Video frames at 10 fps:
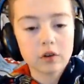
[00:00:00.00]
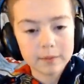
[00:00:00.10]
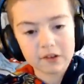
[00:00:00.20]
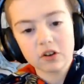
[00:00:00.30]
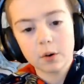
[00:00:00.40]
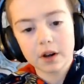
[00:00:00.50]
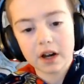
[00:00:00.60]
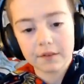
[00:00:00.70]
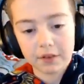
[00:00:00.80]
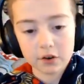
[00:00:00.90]
be showing
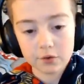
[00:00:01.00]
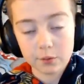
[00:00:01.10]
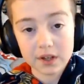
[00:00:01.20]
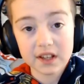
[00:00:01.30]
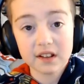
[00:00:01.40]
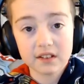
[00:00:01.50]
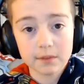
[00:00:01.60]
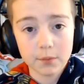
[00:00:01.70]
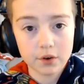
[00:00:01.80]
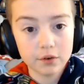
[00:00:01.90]
off the new easy
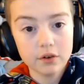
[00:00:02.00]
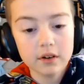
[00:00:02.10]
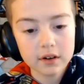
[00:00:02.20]
mode